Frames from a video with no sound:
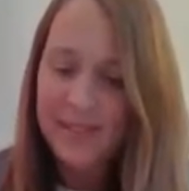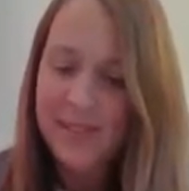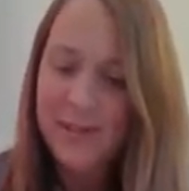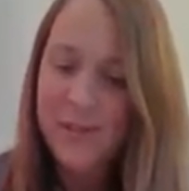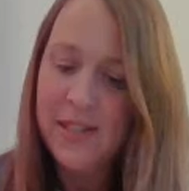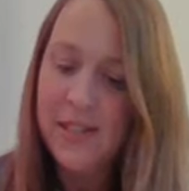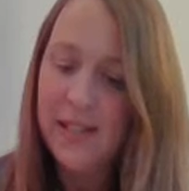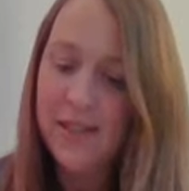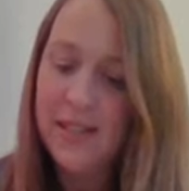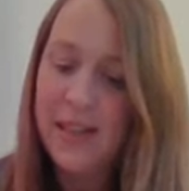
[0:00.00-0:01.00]
Susie
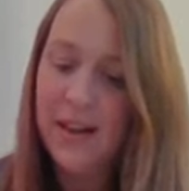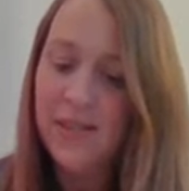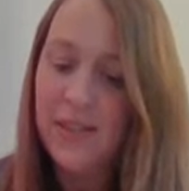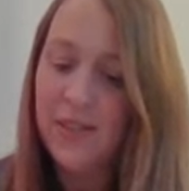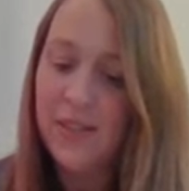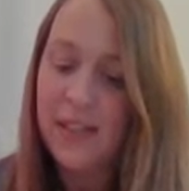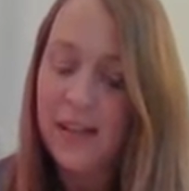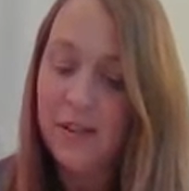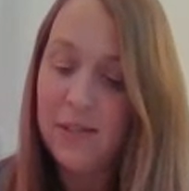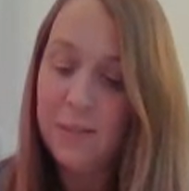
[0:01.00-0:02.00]
looked out of the
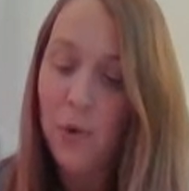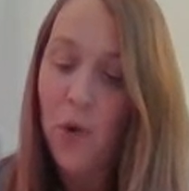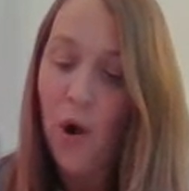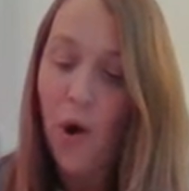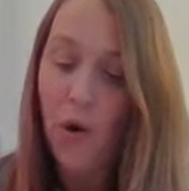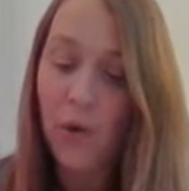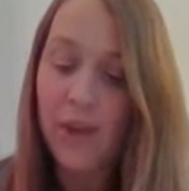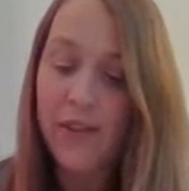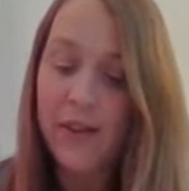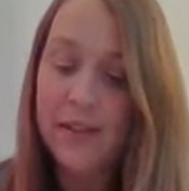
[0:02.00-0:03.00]
nearest porthole
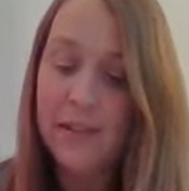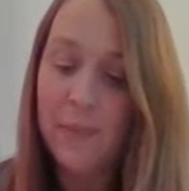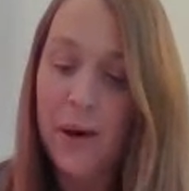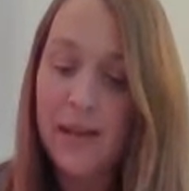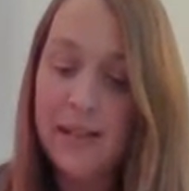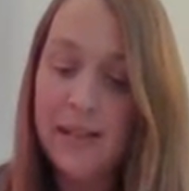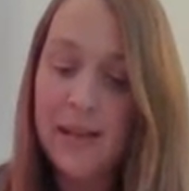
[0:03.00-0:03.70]
at the express,